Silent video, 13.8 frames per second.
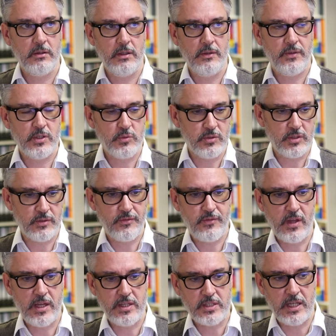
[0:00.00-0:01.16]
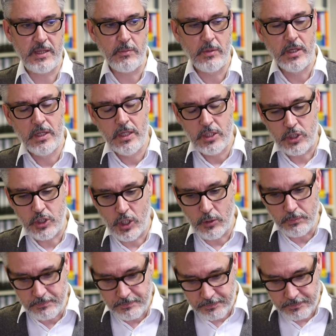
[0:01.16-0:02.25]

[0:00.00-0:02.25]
if this was a fair scheme. So